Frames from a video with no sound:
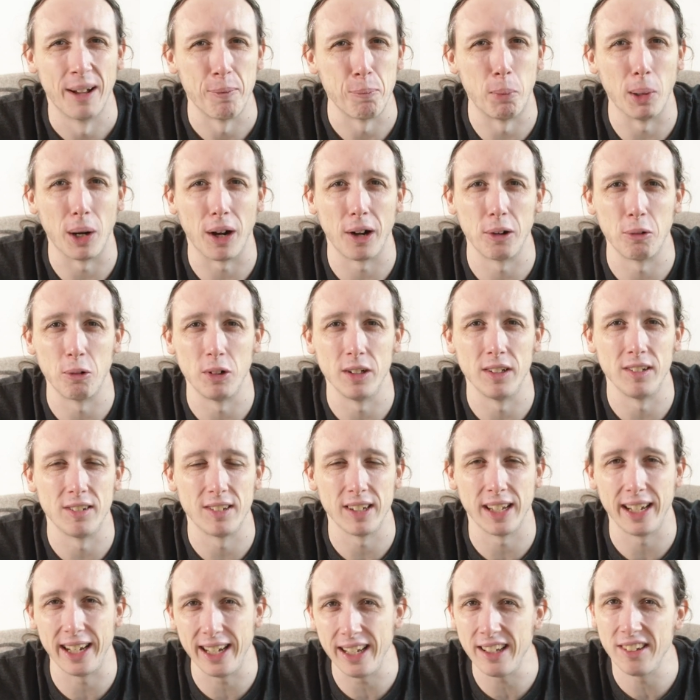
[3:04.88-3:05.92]
but I was
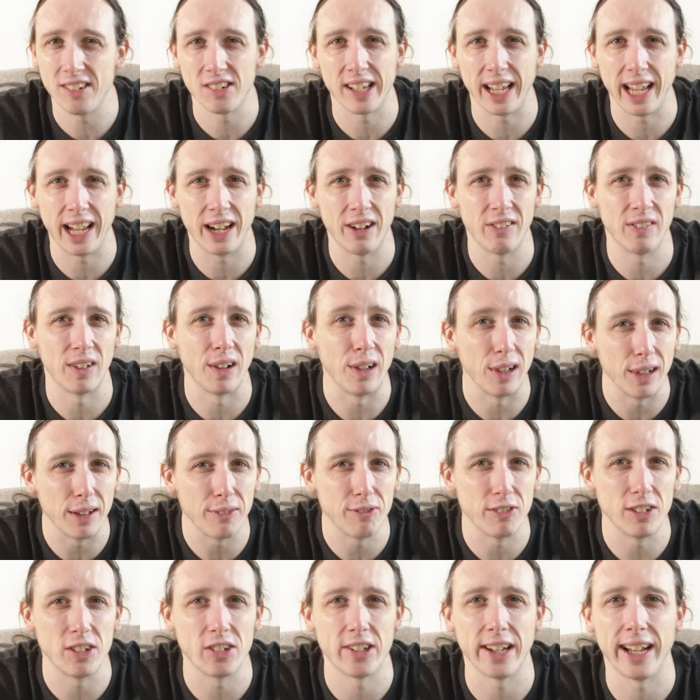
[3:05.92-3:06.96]
in town, I live
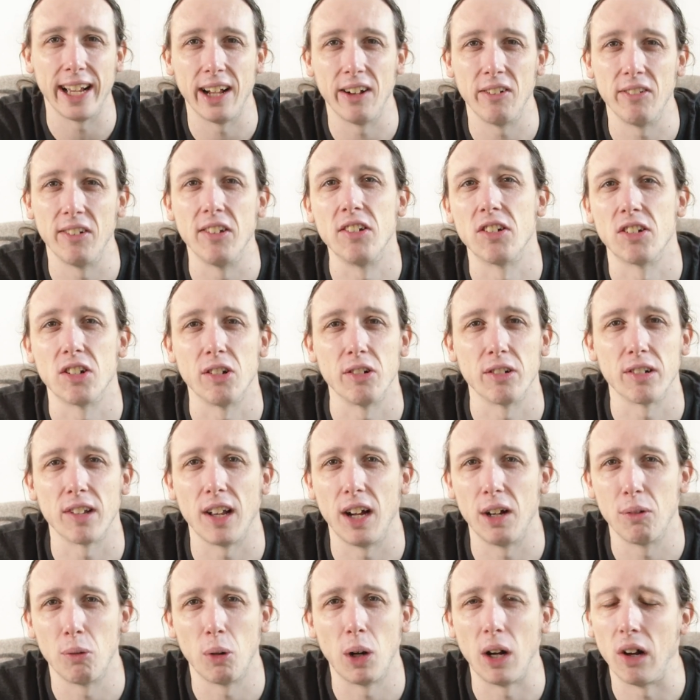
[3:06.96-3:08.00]
in town, and so I was
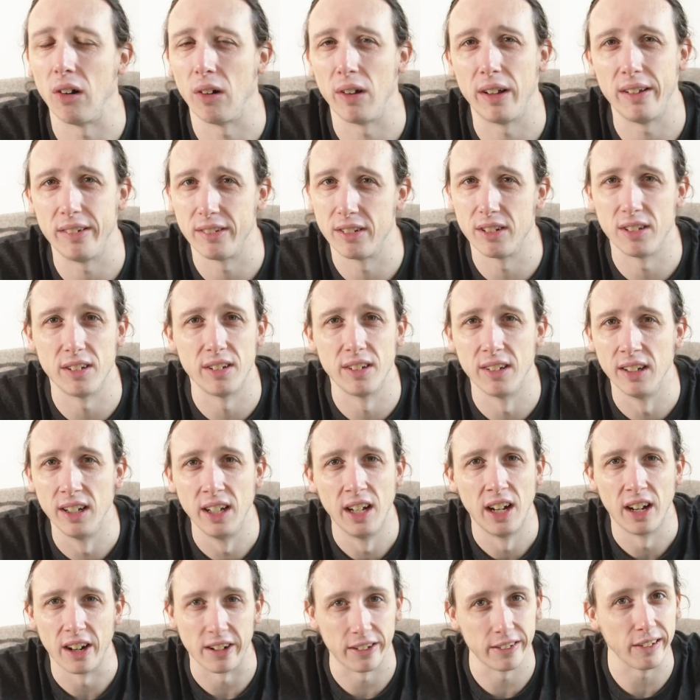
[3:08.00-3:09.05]
like, well,
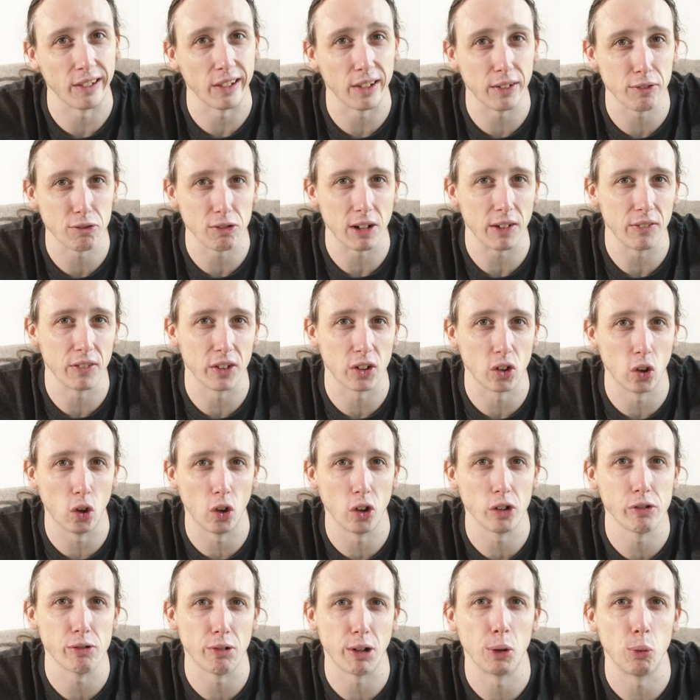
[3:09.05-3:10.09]
I only live around the
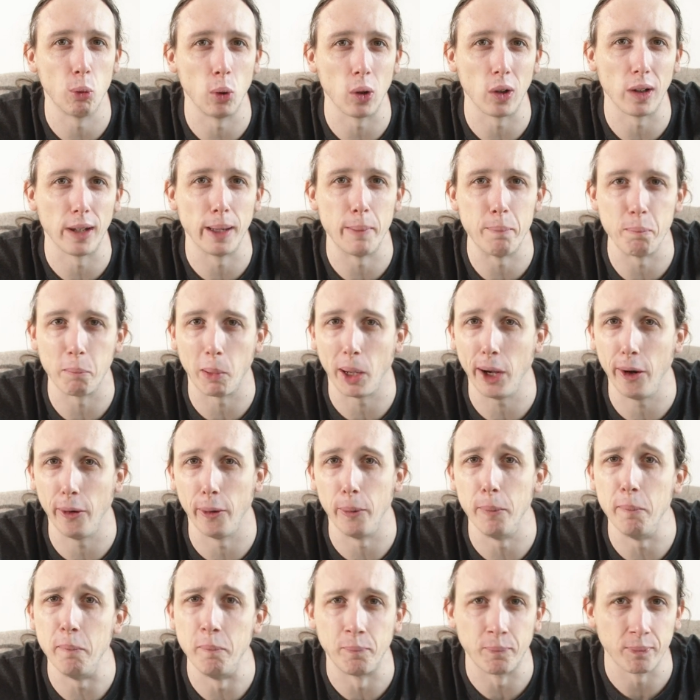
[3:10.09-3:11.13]
corner, I will limp
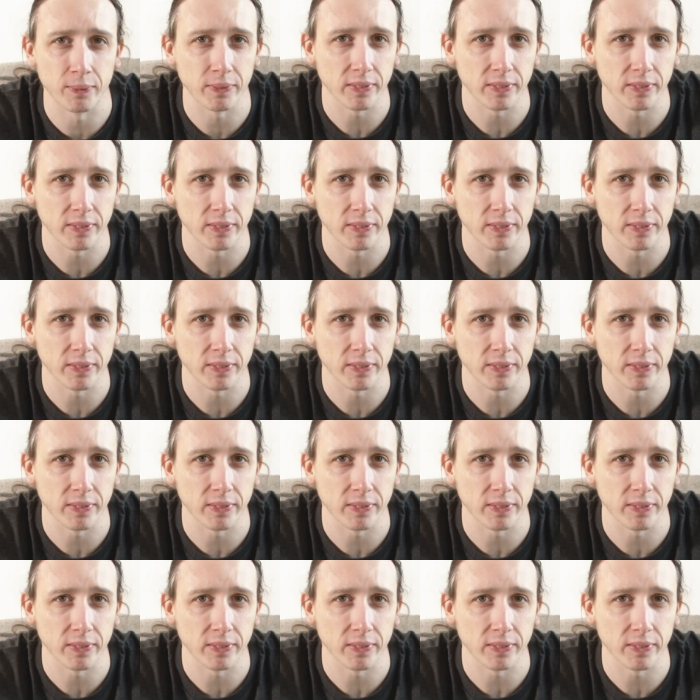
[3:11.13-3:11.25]
home.